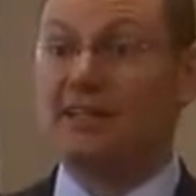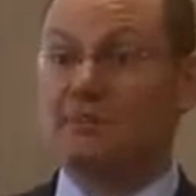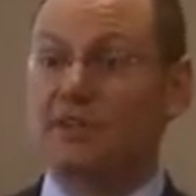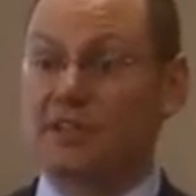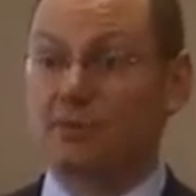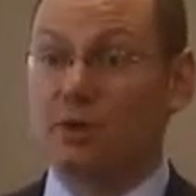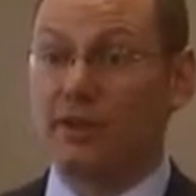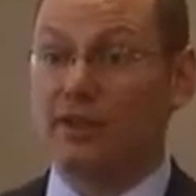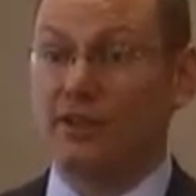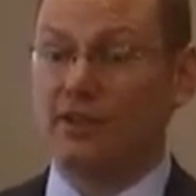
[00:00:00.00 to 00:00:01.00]
my next book that I'm
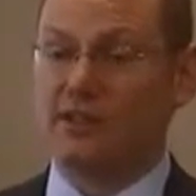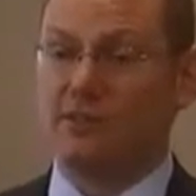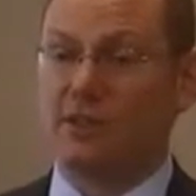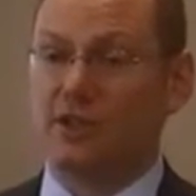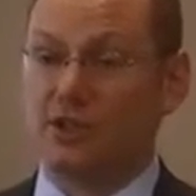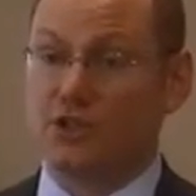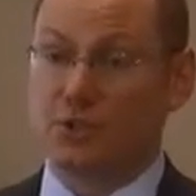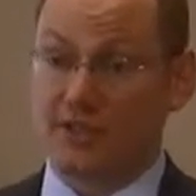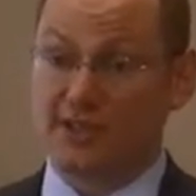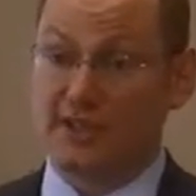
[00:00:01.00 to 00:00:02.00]
working on is a book called
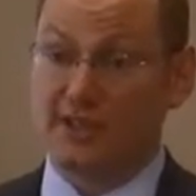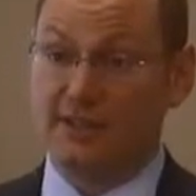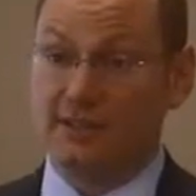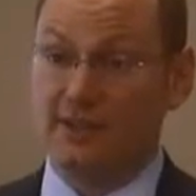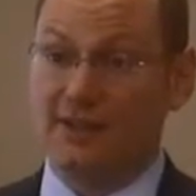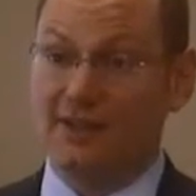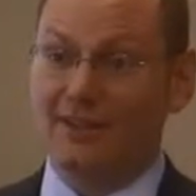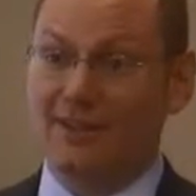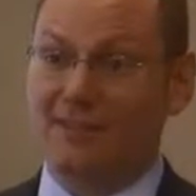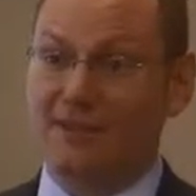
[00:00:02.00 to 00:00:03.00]
Short Sighted.
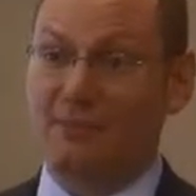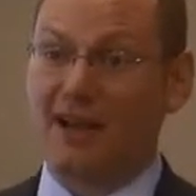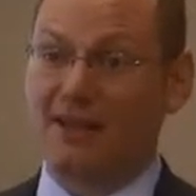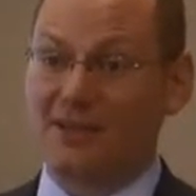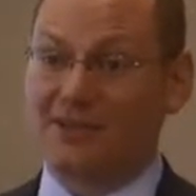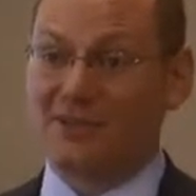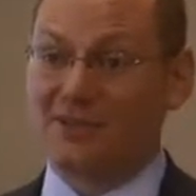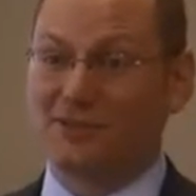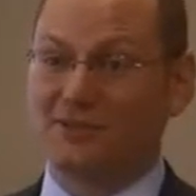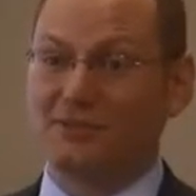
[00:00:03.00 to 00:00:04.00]
That's about the
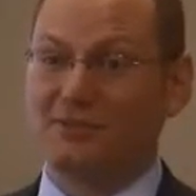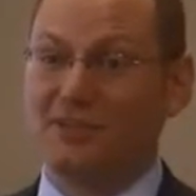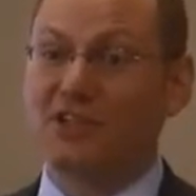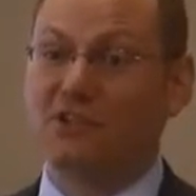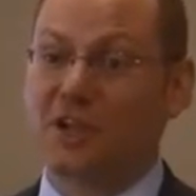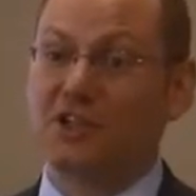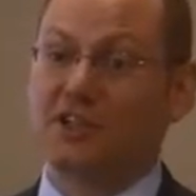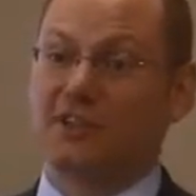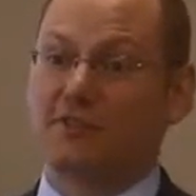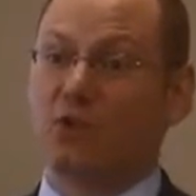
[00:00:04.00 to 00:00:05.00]
sort of
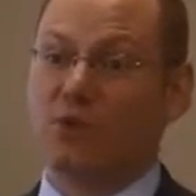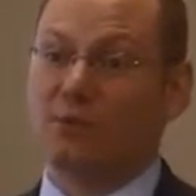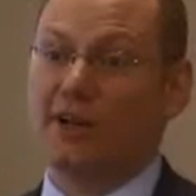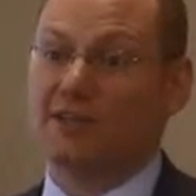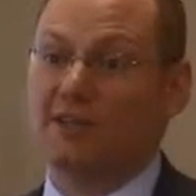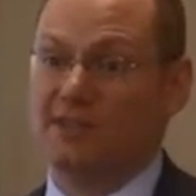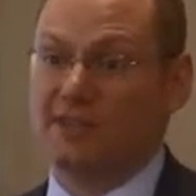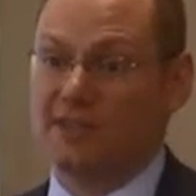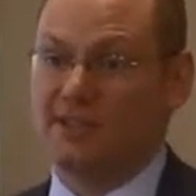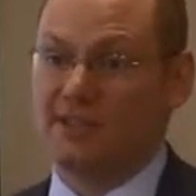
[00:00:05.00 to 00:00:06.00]
restructuring of corporations
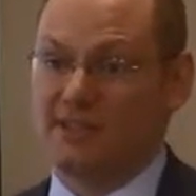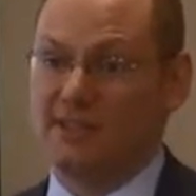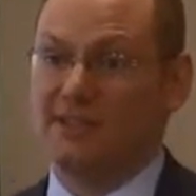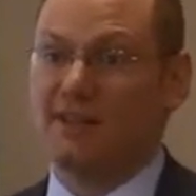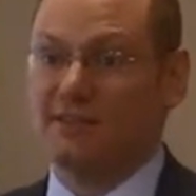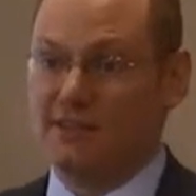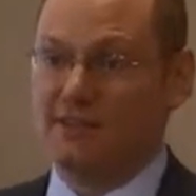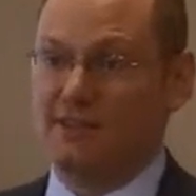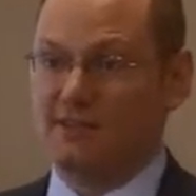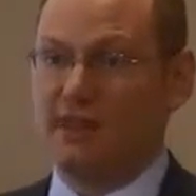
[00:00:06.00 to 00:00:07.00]
in the 60s,
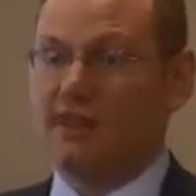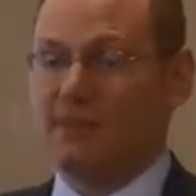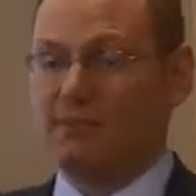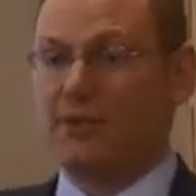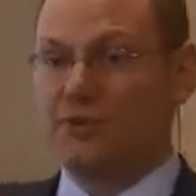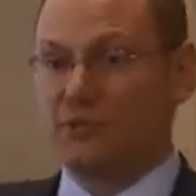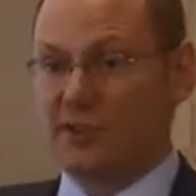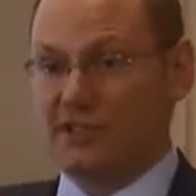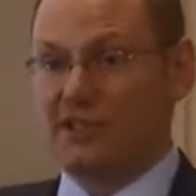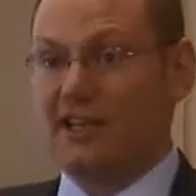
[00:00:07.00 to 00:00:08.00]
70s, and, uh, and the
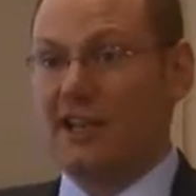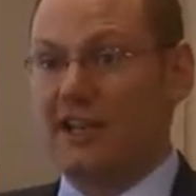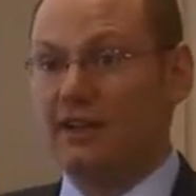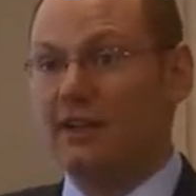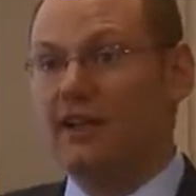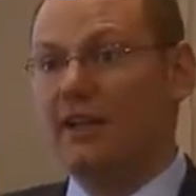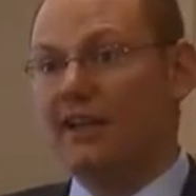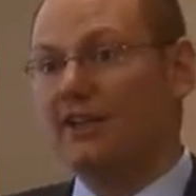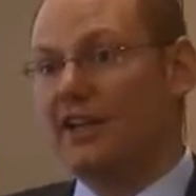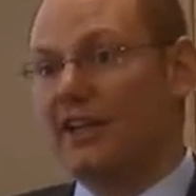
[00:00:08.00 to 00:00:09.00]
post-war to today,
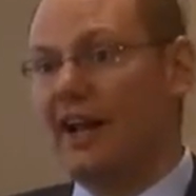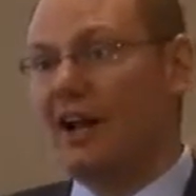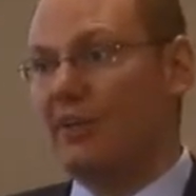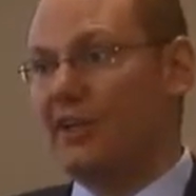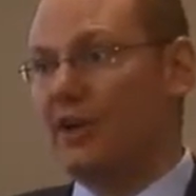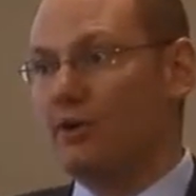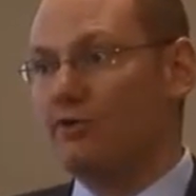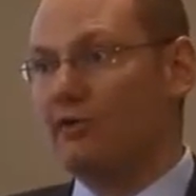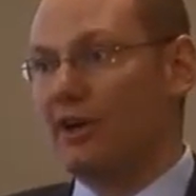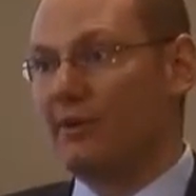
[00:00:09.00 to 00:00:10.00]
and looking at how we go
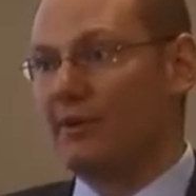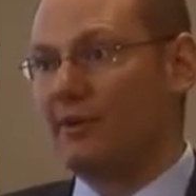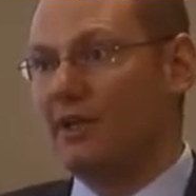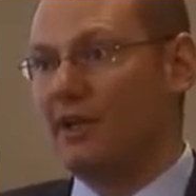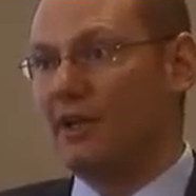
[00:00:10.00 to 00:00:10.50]
from